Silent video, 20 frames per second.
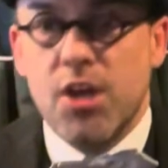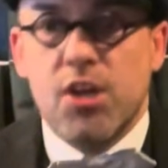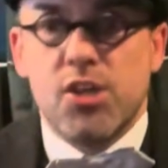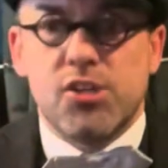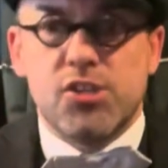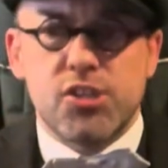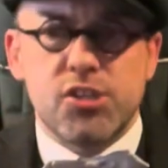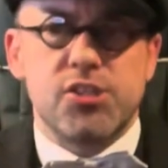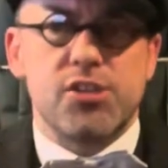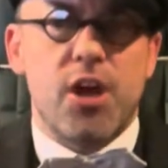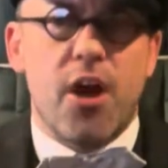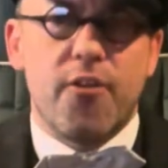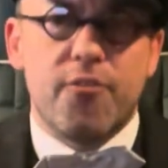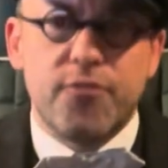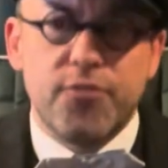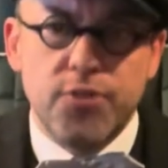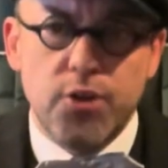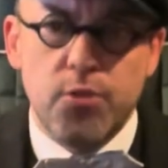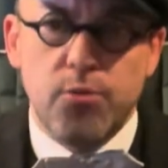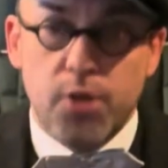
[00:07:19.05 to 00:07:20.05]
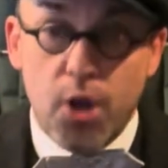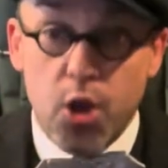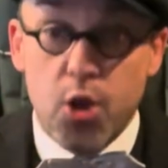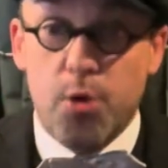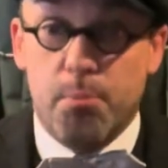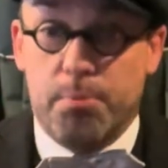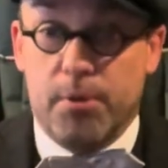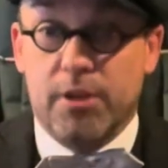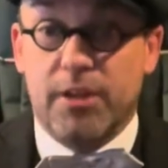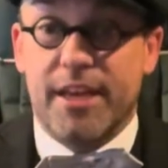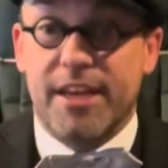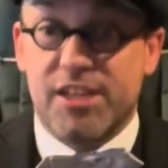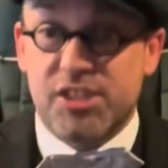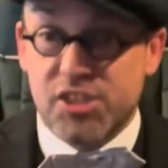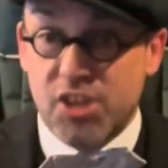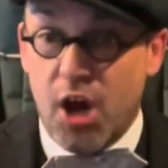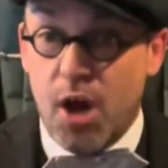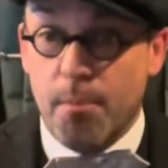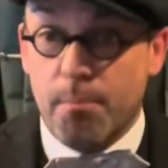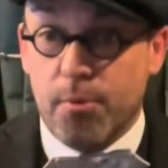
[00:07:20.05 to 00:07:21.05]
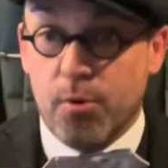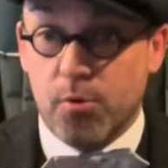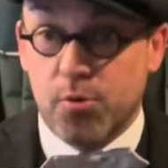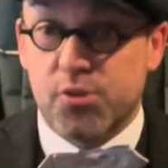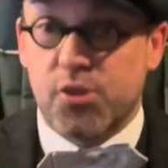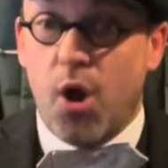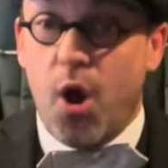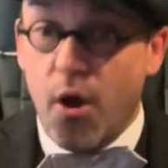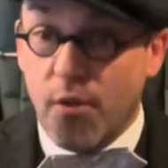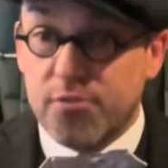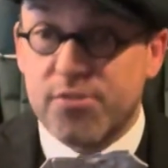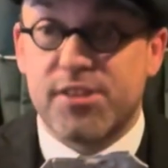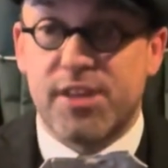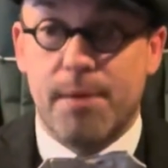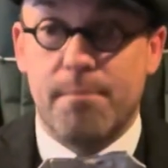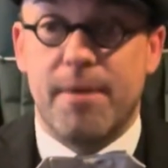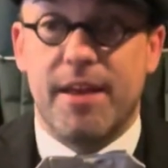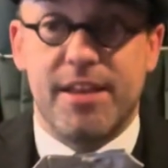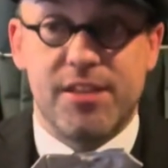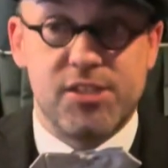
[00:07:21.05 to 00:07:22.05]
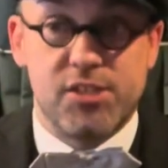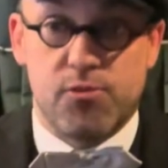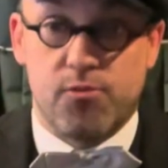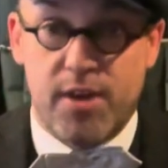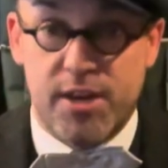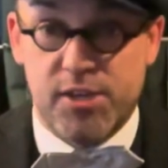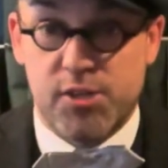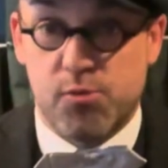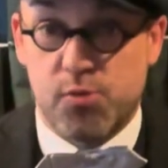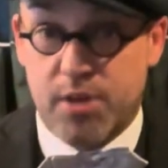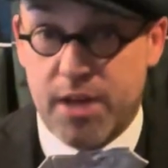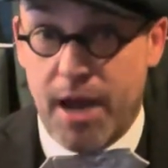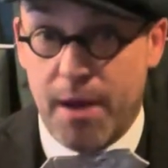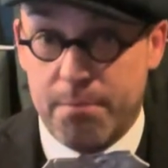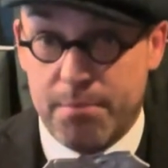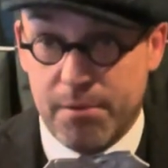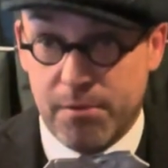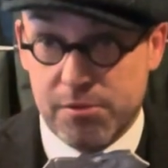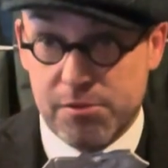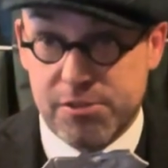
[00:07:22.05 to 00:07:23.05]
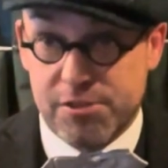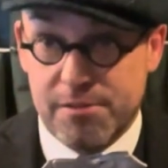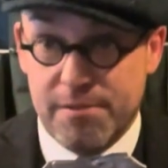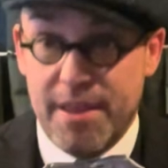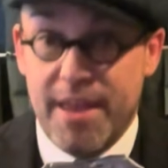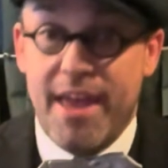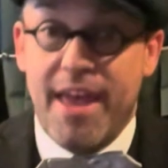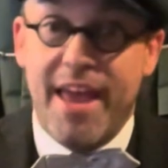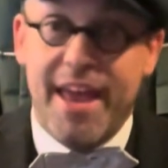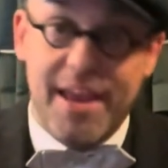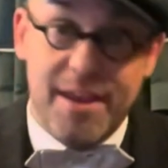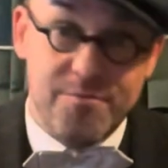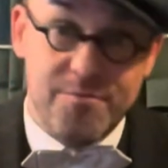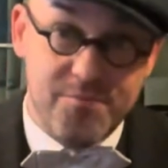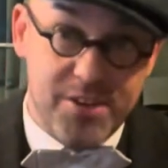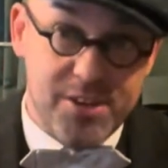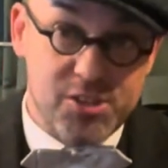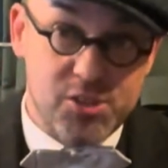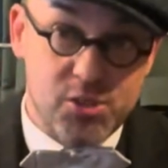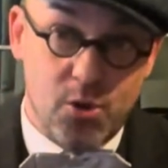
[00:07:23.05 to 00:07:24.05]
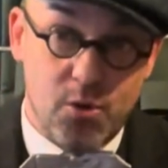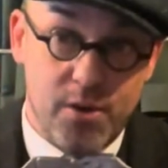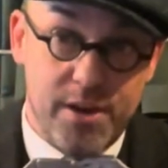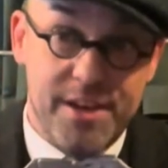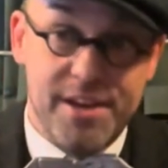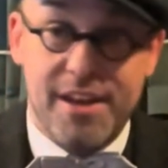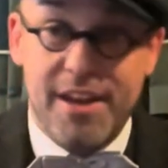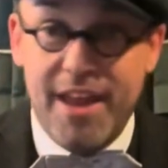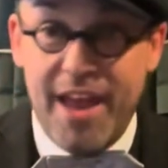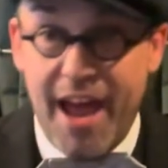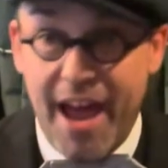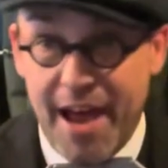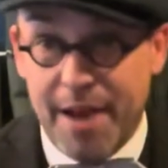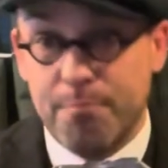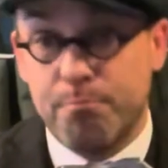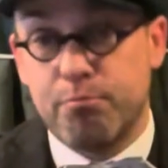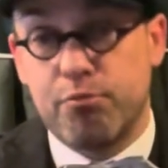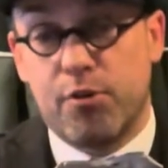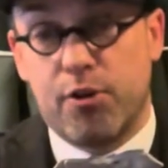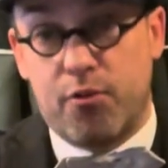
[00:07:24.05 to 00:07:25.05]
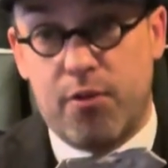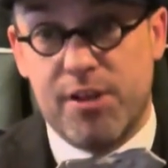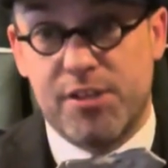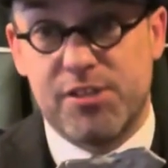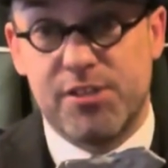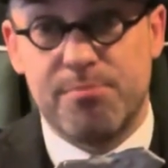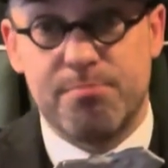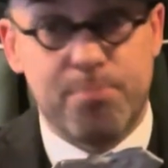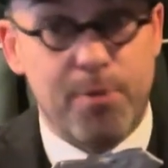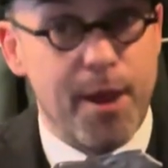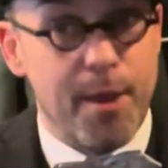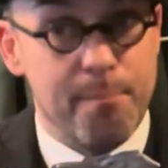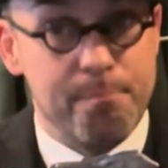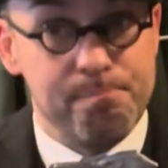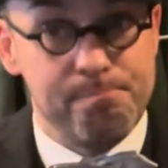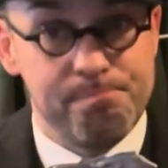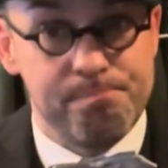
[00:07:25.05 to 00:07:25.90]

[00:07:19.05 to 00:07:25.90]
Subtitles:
Just a few notable examples of some interracial couples in Victorian and progressive Britain.